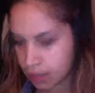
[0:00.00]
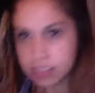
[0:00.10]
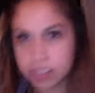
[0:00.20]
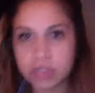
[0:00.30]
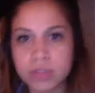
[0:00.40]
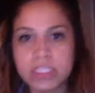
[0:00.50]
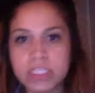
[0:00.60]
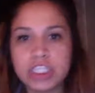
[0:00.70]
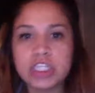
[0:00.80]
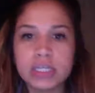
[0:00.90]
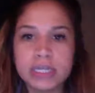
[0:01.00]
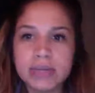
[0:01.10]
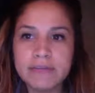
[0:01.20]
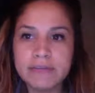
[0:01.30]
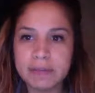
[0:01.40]
since you're looking
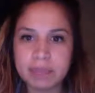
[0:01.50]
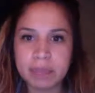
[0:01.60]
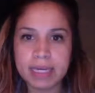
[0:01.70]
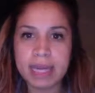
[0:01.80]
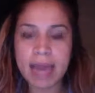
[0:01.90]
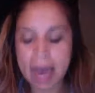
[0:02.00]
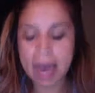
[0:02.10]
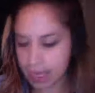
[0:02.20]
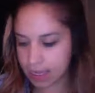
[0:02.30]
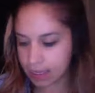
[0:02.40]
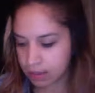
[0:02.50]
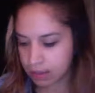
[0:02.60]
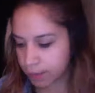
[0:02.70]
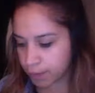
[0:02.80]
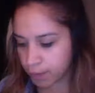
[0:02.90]
for P hat, the
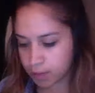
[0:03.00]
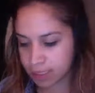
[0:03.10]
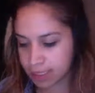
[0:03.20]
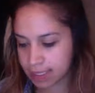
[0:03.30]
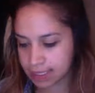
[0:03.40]
formula is